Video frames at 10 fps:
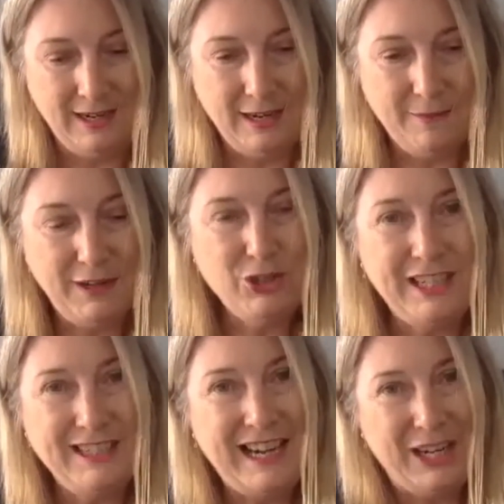
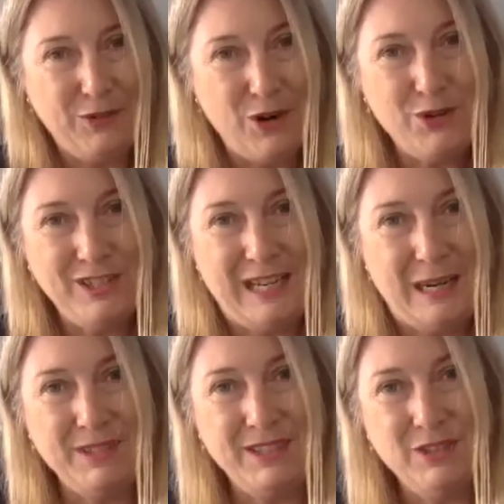eventually take your own
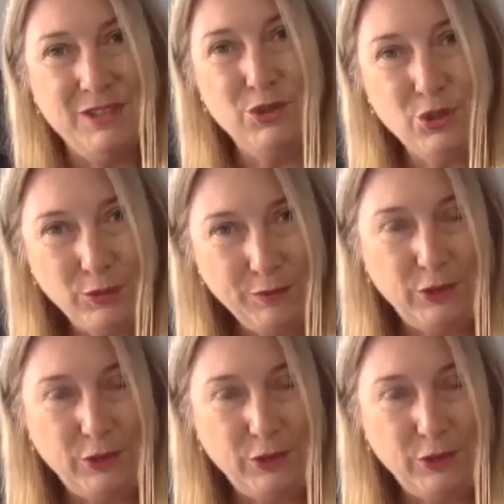steps and do short